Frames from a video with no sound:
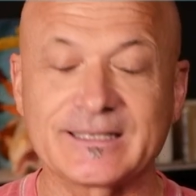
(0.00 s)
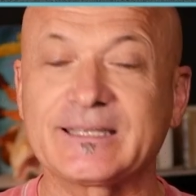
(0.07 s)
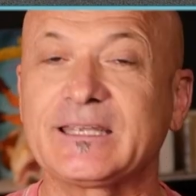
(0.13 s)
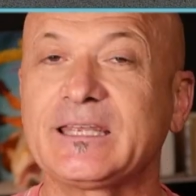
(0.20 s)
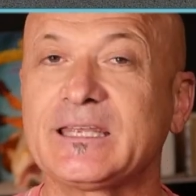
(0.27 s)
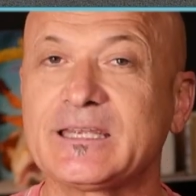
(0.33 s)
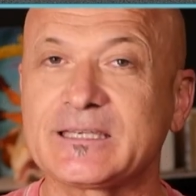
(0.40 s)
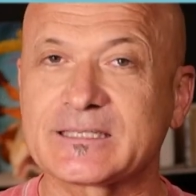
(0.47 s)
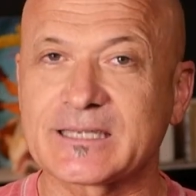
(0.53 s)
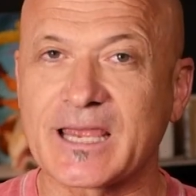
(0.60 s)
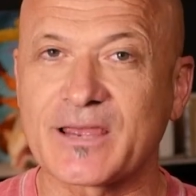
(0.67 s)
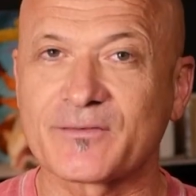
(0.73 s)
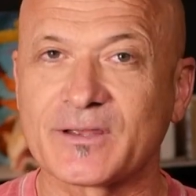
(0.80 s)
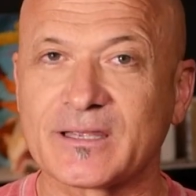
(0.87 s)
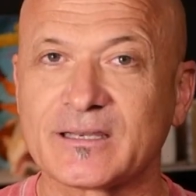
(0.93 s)

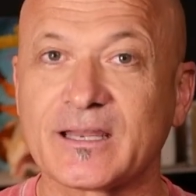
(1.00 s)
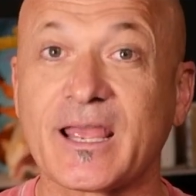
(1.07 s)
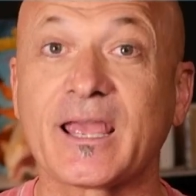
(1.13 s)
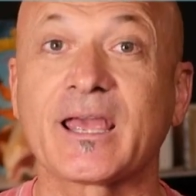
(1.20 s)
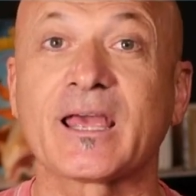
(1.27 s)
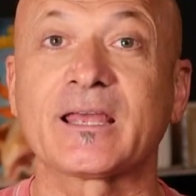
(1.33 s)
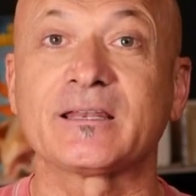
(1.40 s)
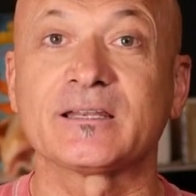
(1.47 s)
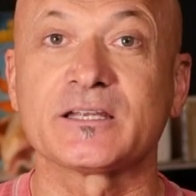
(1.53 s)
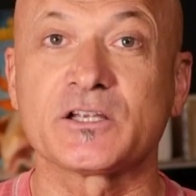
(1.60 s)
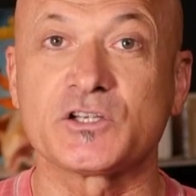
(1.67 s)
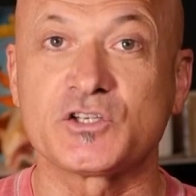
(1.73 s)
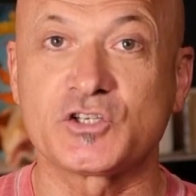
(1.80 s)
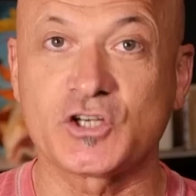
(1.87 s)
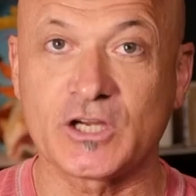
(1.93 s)
E7, and
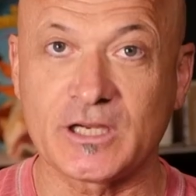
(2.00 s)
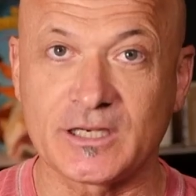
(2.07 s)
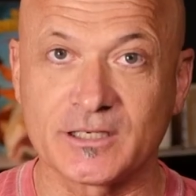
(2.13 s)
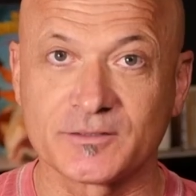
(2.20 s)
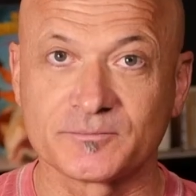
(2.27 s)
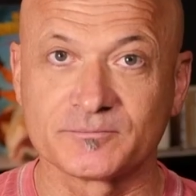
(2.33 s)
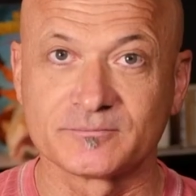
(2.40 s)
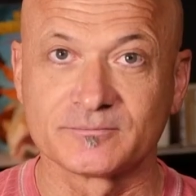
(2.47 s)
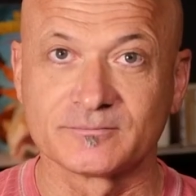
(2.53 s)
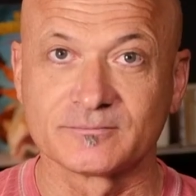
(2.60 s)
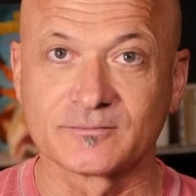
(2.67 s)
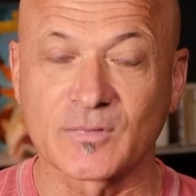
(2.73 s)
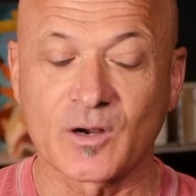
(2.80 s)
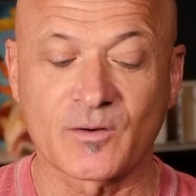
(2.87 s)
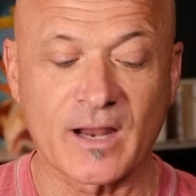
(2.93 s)
G.
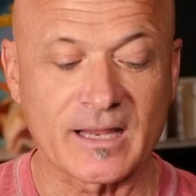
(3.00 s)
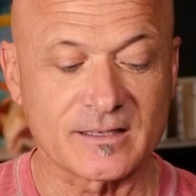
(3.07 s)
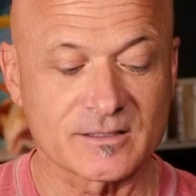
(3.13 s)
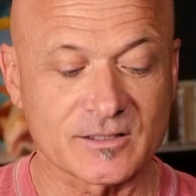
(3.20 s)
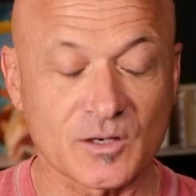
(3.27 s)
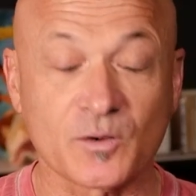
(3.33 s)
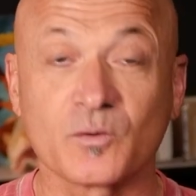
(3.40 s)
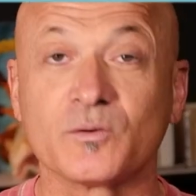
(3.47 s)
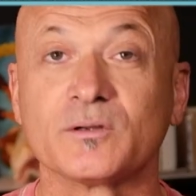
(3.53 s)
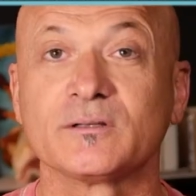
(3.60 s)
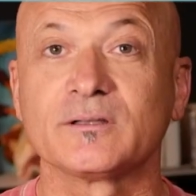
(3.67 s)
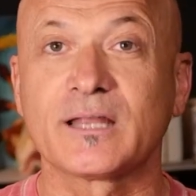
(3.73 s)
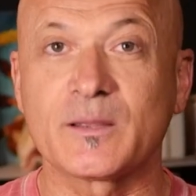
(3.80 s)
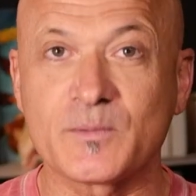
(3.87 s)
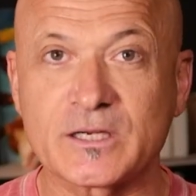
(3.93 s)
All right, so
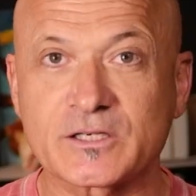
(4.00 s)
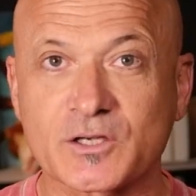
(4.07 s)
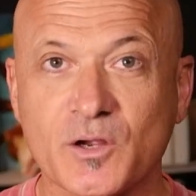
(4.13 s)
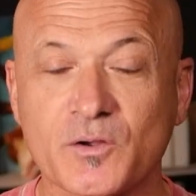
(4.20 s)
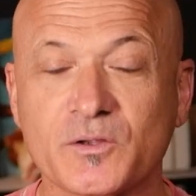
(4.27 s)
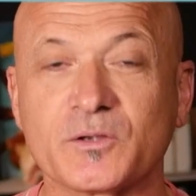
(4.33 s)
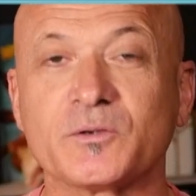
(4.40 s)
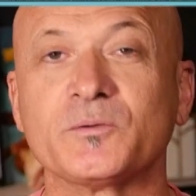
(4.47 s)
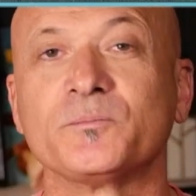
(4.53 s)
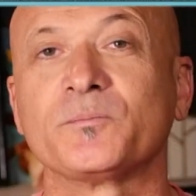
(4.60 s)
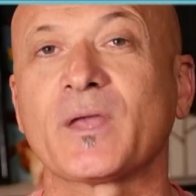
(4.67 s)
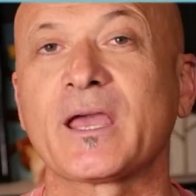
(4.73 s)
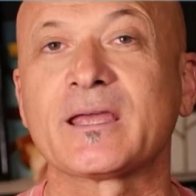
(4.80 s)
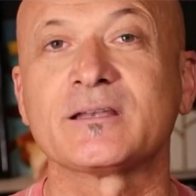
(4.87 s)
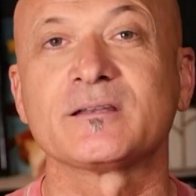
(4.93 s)
let me show you
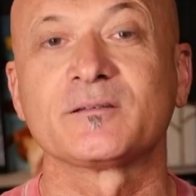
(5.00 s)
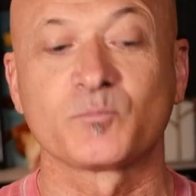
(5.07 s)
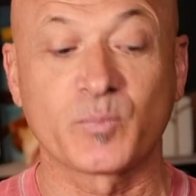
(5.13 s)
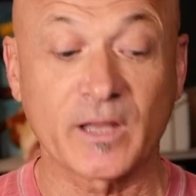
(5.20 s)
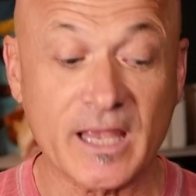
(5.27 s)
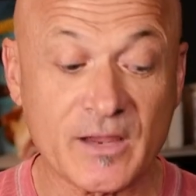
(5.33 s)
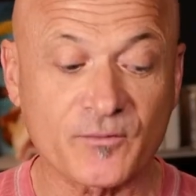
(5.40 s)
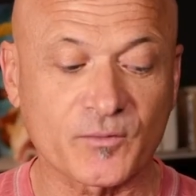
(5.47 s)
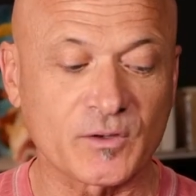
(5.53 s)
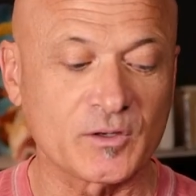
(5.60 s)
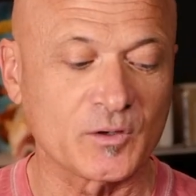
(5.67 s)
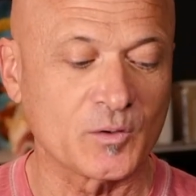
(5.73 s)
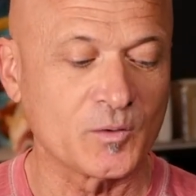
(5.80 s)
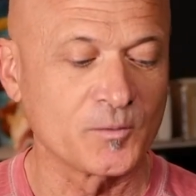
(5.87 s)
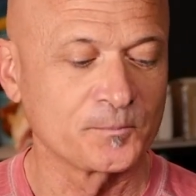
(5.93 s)
and play for
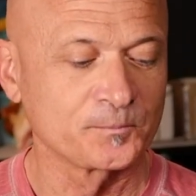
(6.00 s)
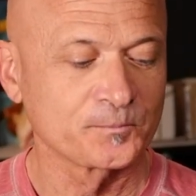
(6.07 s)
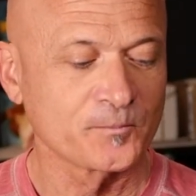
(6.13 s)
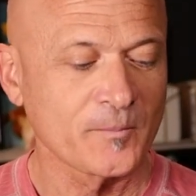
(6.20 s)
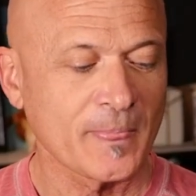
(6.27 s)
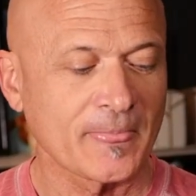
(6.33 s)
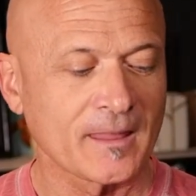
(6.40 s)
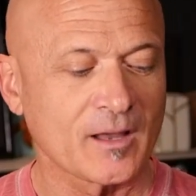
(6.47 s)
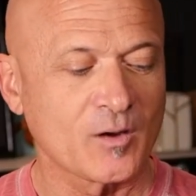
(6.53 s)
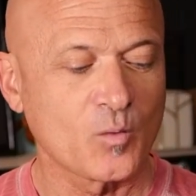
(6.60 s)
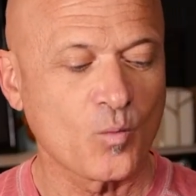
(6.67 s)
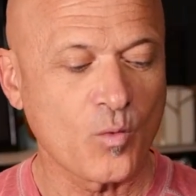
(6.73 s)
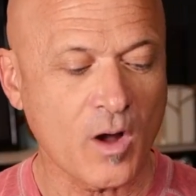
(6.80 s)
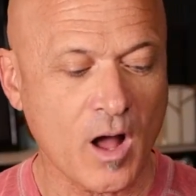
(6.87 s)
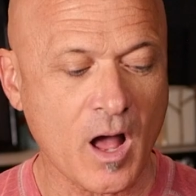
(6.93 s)
you
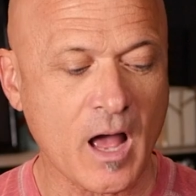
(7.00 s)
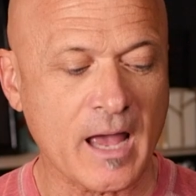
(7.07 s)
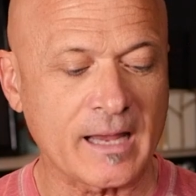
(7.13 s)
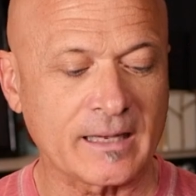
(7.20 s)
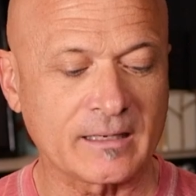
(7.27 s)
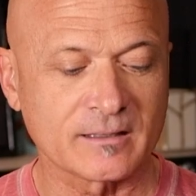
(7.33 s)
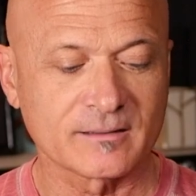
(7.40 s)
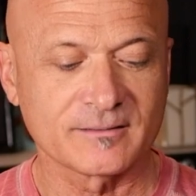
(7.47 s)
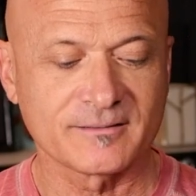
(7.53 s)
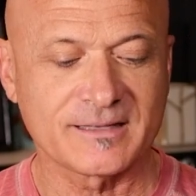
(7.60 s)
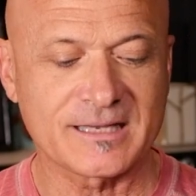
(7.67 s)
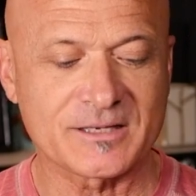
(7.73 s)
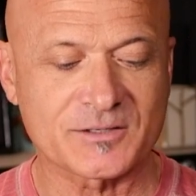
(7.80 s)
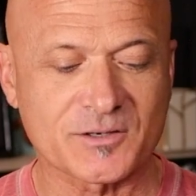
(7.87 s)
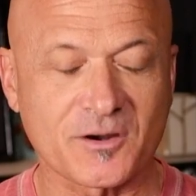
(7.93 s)
why
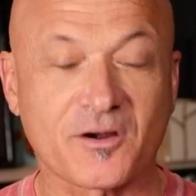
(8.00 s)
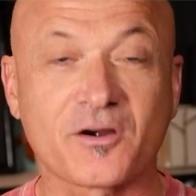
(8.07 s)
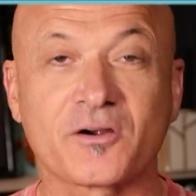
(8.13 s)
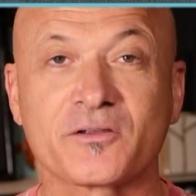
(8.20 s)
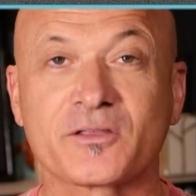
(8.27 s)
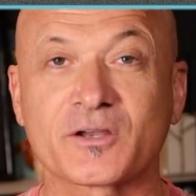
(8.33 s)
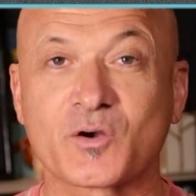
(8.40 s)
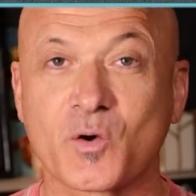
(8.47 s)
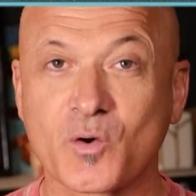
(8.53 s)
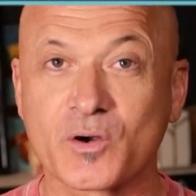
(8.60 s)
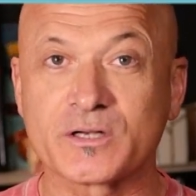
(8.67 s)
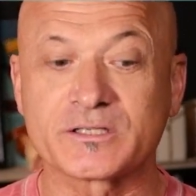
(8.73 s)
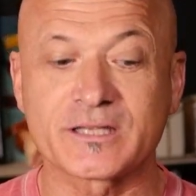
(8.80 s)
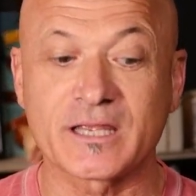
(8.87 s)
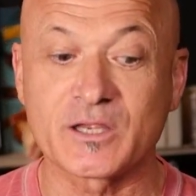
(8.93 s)
these are the
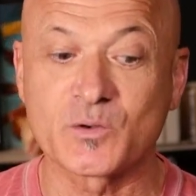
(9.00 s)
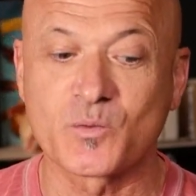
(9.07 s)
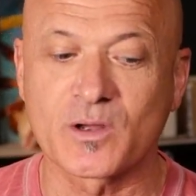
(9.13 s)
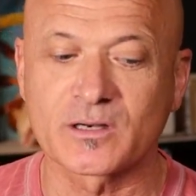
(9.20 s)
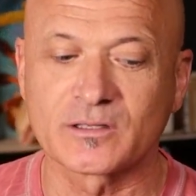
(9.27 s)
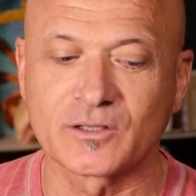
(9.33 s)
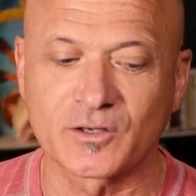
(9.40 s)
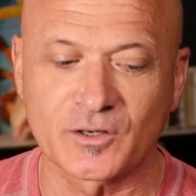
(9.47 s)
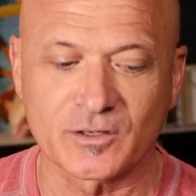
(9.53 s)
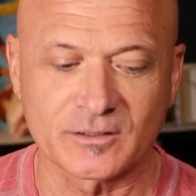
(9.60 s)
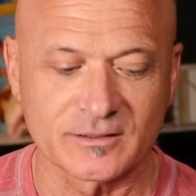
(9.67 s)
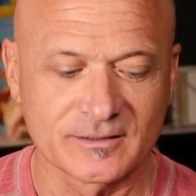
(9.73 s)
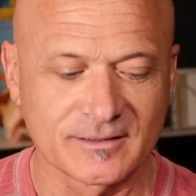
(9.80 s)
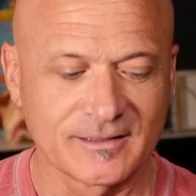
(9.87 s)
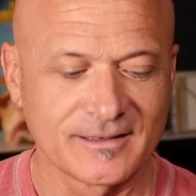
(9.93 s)
chords that you want to learn.
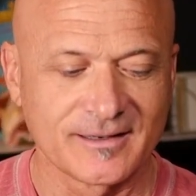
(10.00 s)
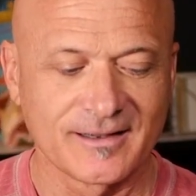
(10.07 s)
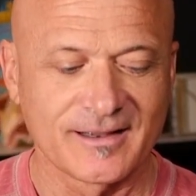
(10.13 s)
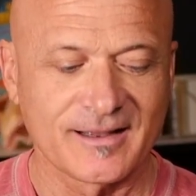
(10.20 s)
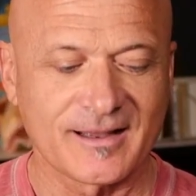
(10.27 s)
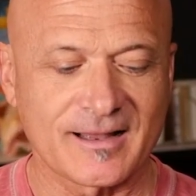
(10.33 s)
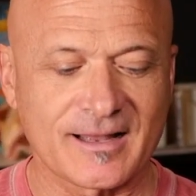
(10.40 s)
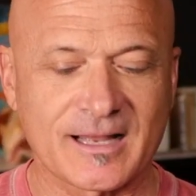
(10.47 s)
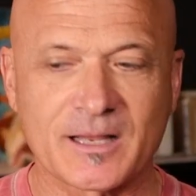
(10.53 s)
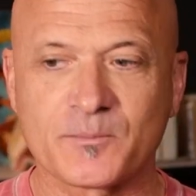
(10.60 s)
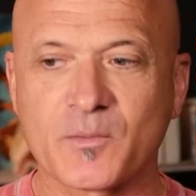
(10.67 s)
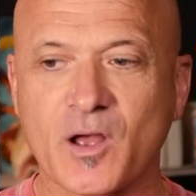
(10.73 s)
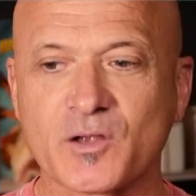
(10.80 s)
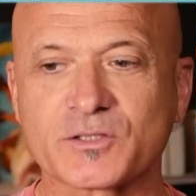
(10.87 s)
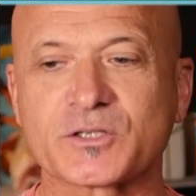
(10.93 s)

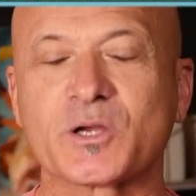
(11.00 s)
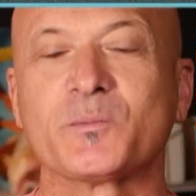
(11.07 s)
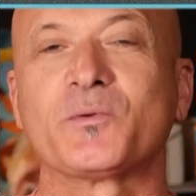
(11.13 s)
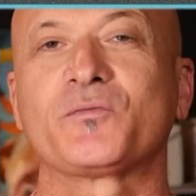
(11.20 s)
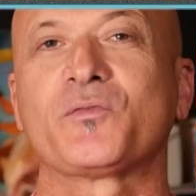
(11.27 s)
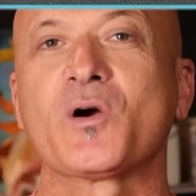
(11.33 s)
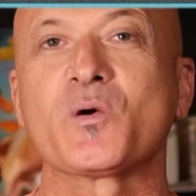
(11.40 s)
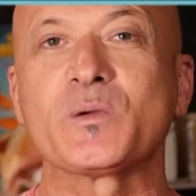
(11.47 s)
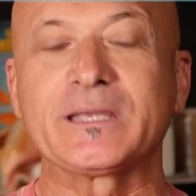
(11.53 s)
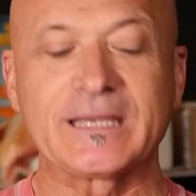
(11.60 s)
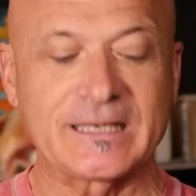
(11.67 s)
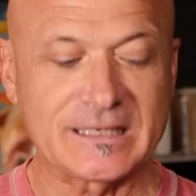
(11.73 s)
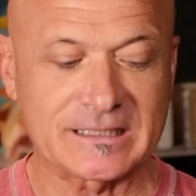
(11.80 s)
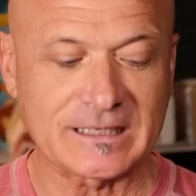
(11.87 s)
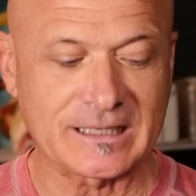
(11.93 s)
Also, before we
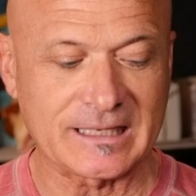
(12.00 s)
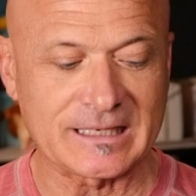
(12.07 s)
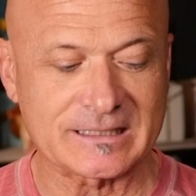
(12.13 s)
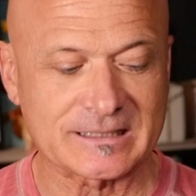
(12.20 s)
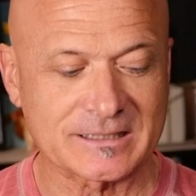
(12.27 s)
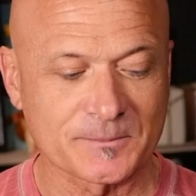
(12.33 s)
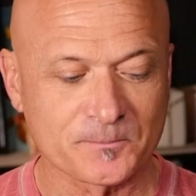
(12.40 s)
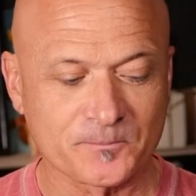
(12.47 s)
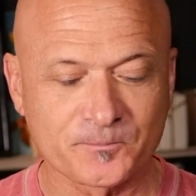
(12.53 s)
get into this,